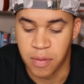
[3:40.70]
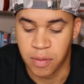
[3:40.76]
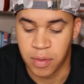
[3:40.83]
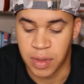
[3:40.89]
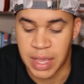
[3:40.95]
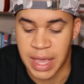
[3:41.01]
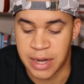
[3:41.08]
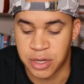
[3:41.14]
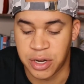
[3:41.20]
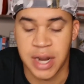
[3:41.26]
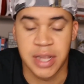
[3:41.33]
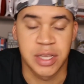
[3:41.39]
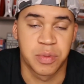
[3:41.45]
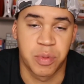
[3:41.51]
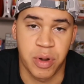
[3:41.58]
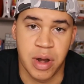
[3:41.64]
get
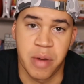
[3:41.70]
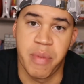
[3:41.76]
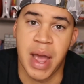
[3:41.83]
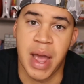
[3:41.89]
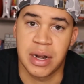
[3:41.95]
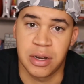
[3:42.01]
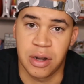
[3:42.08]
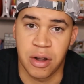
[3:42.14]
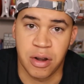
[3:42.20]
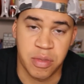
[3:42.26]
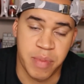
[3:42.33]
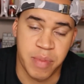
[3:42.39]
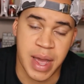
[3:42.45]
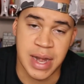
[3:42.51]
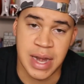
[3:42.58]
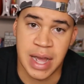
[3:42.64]
transported back to Earth
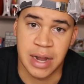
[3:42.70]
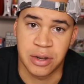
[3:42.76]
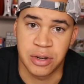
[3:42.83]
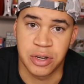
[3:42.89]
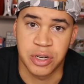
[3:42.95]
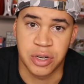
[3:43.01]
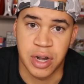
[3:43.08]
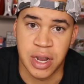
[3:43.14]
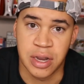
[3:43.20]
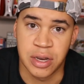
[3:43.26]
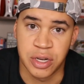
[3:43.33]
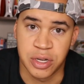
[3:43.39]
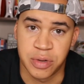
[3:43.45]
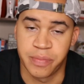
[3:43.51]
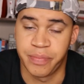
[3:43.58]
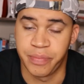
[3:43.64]
by Doctor
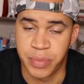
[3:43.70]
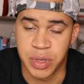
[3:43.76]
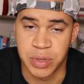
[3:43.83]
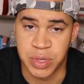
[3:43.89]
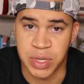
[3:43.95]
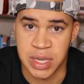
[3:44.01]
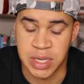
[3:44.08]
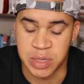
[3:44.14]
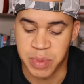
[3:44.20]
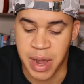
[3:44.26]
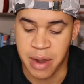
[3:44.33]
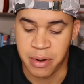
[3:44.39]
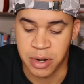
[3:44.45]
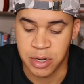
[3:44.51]
Strange using his powers.